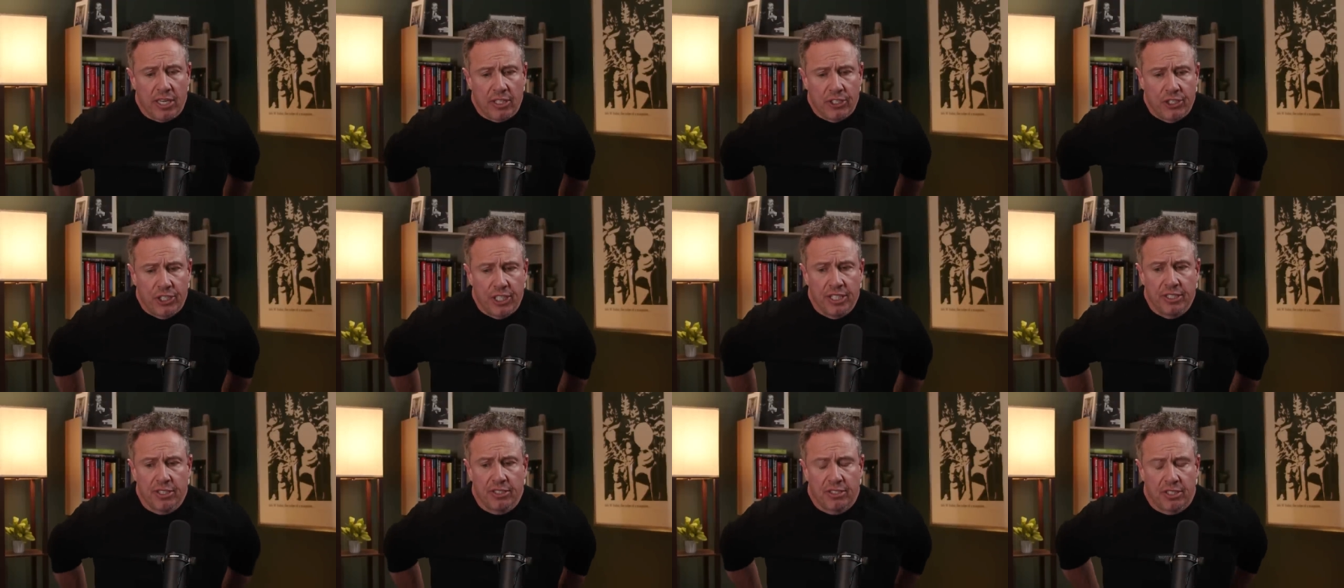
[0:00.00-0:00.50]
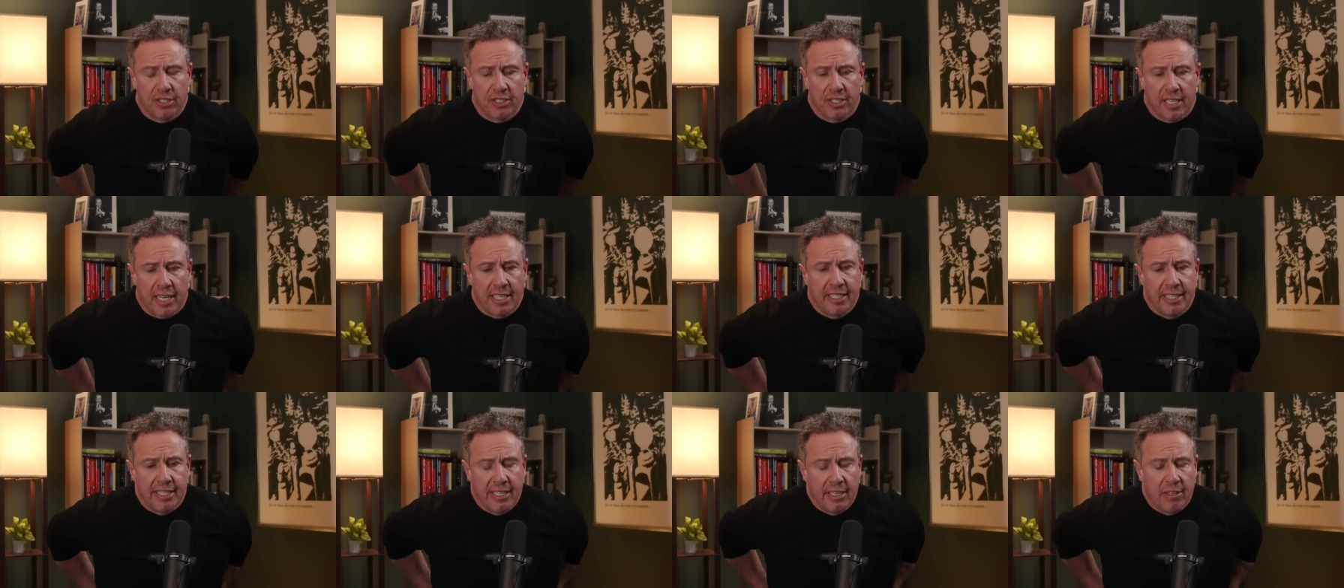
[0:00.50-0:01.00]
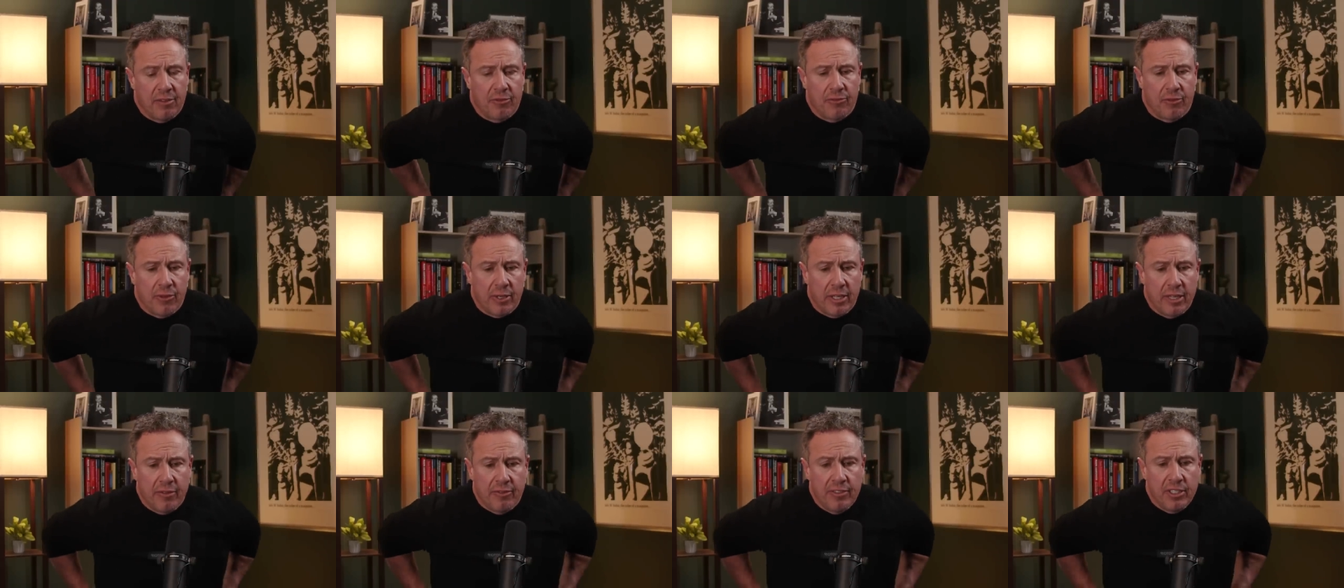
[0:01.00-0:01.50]
Jesus's idea of
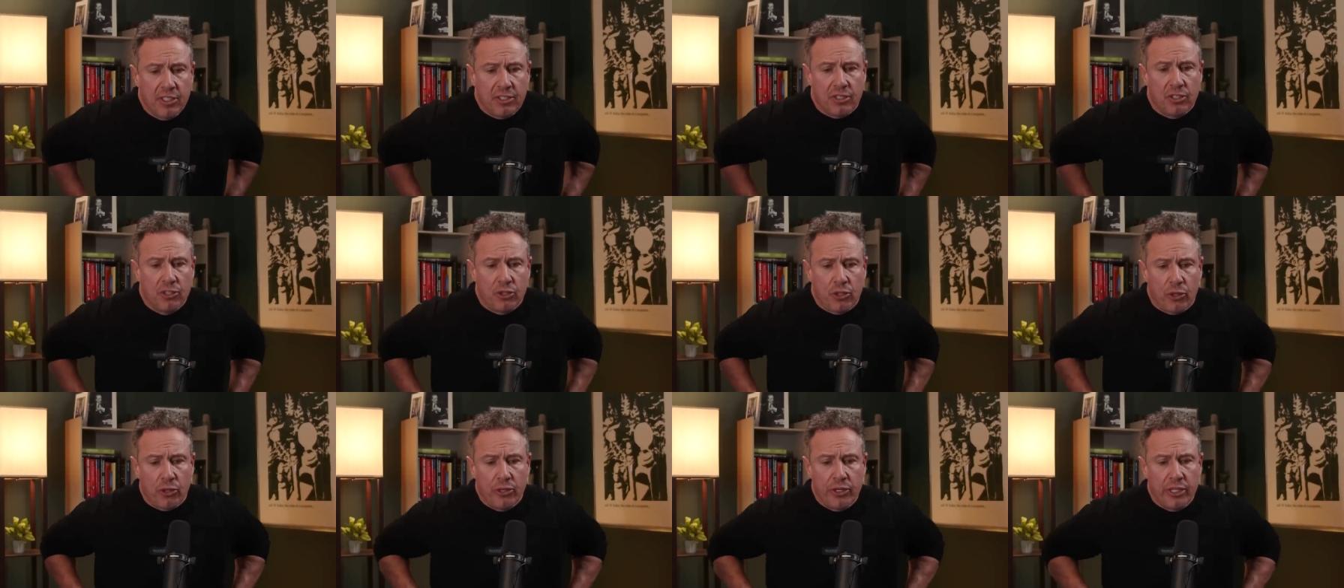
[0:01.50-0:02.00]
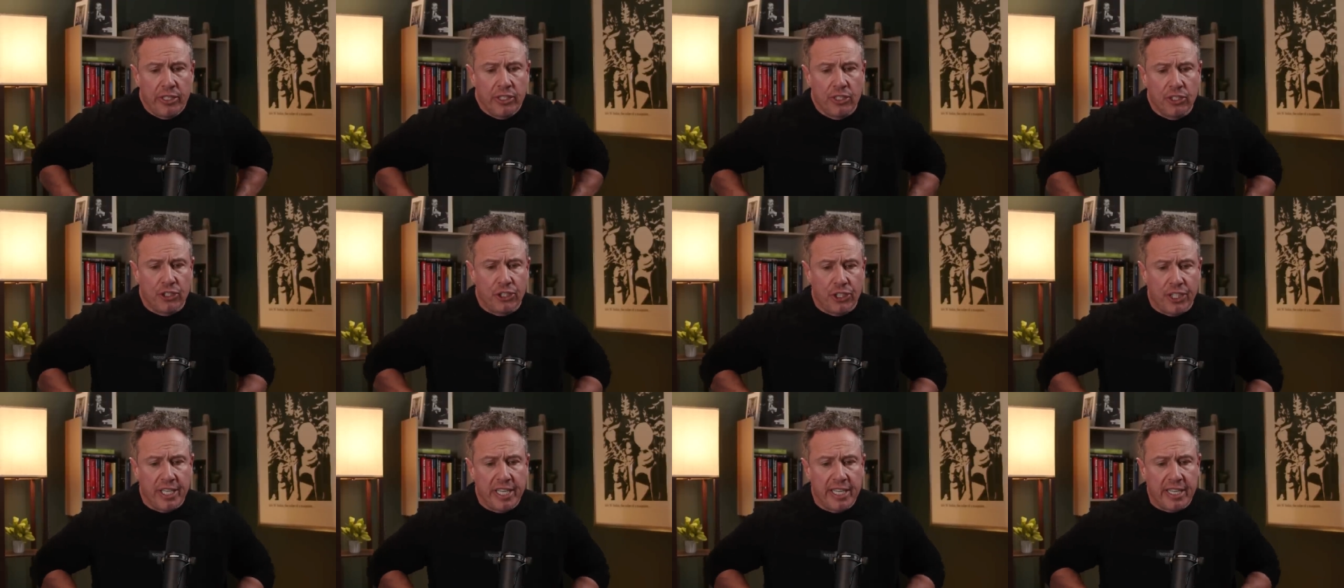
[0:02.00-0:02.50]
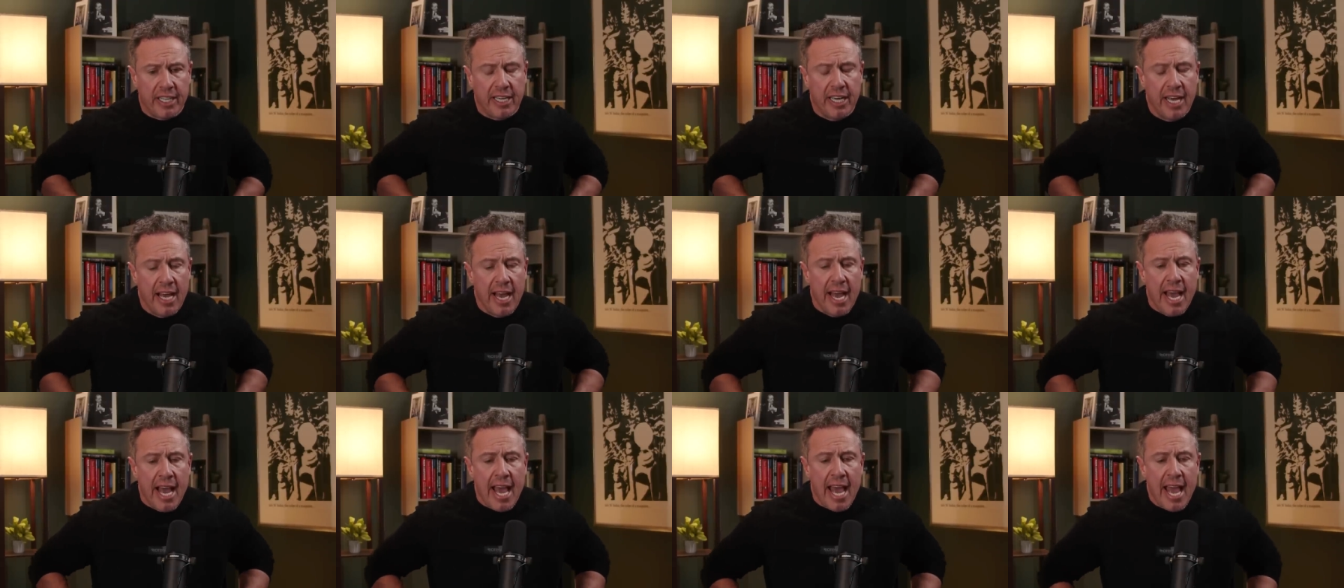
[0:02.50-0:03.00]
forgiveness and turning the cheek
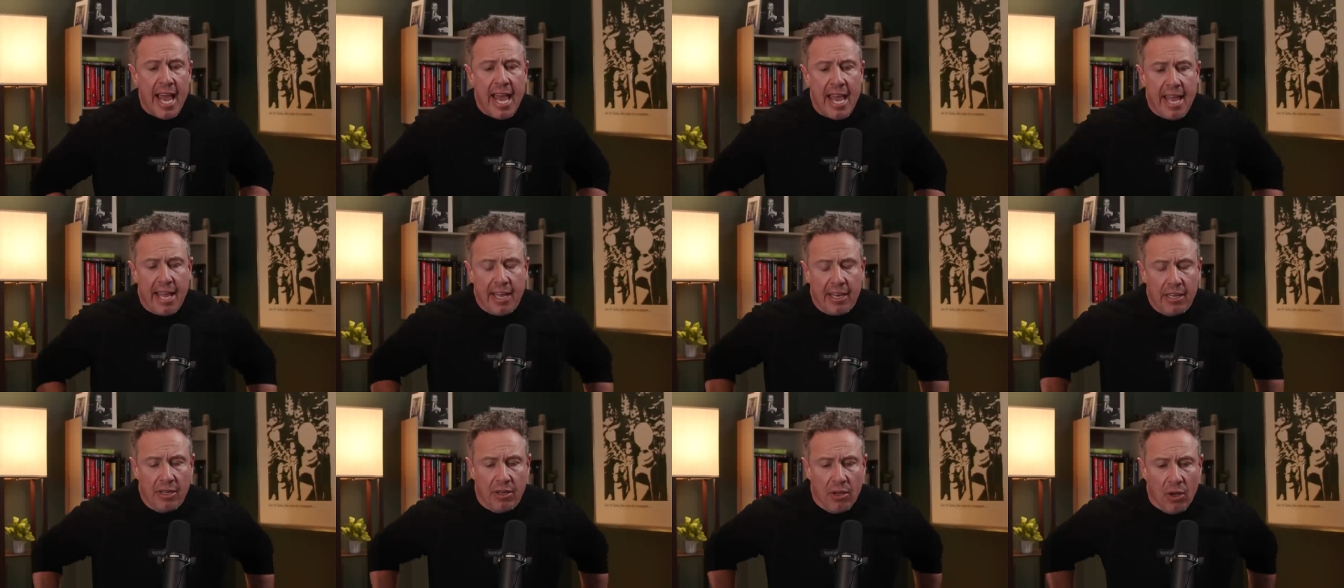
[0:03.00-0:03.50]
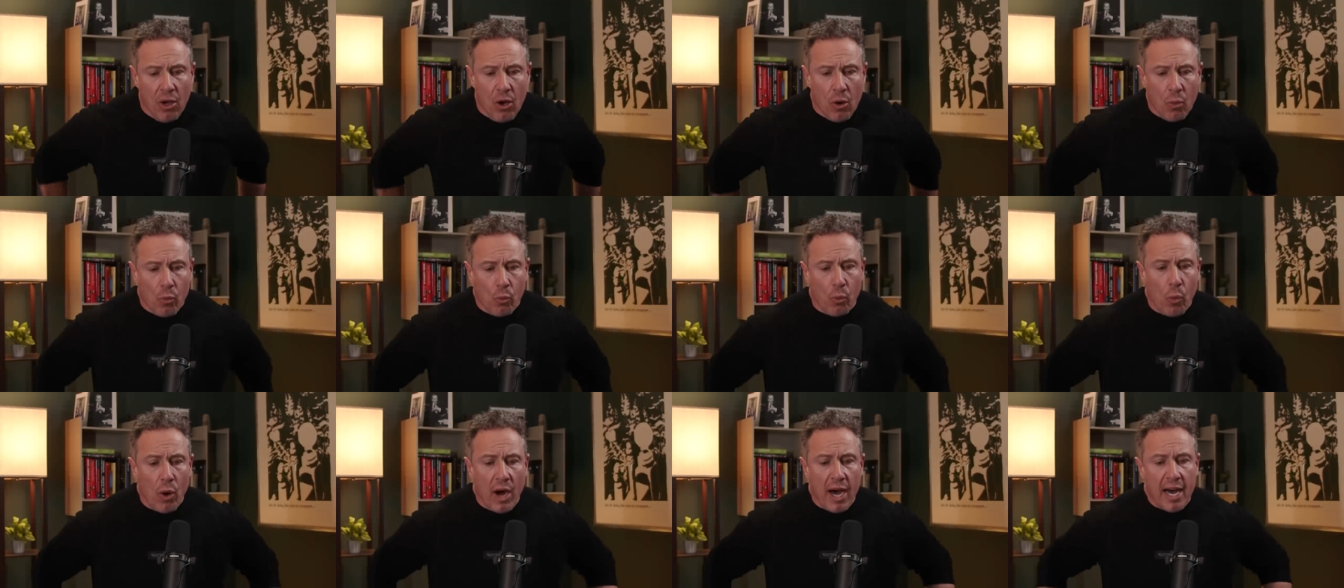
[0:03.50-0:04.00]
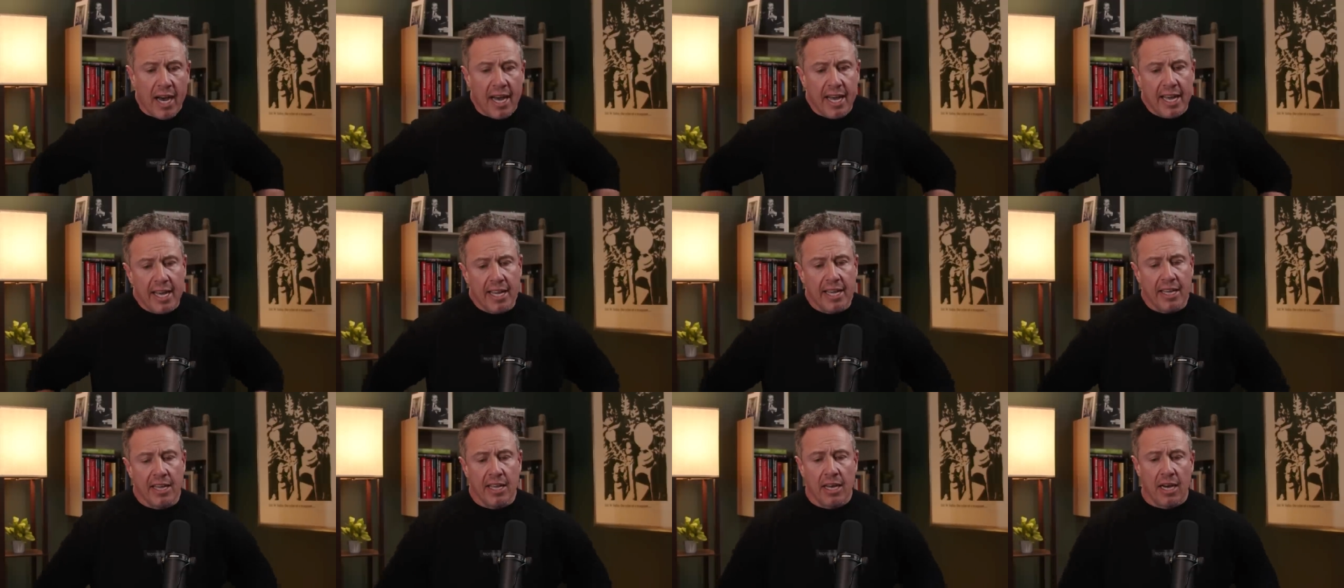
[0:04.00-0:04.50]
and
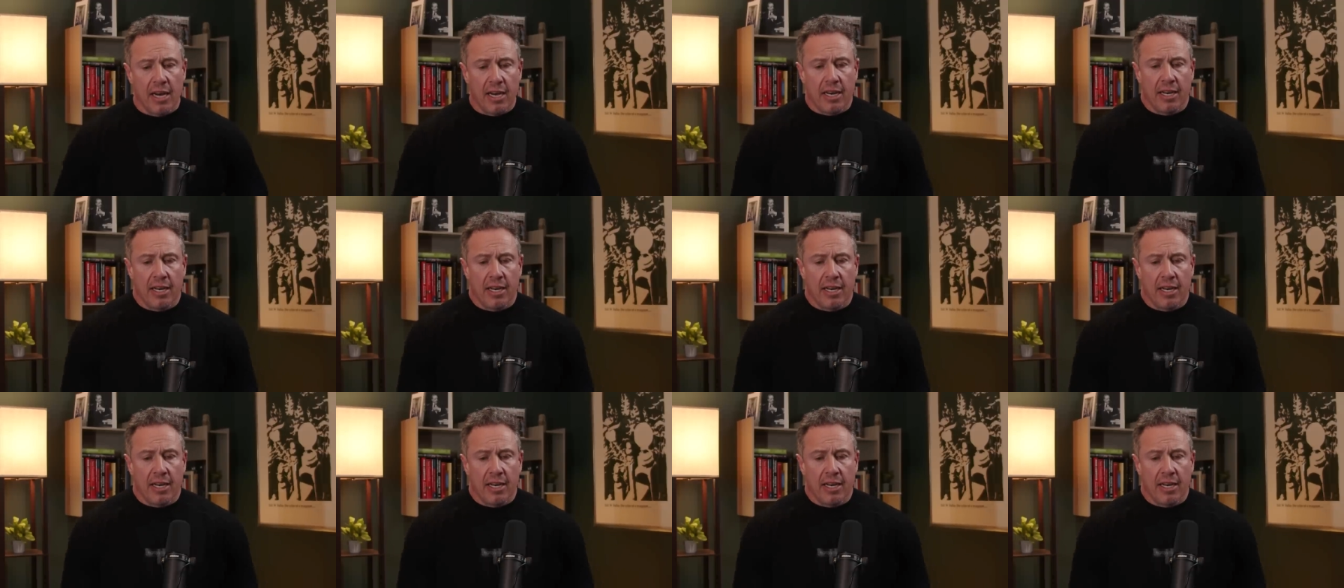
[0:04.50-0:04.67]
why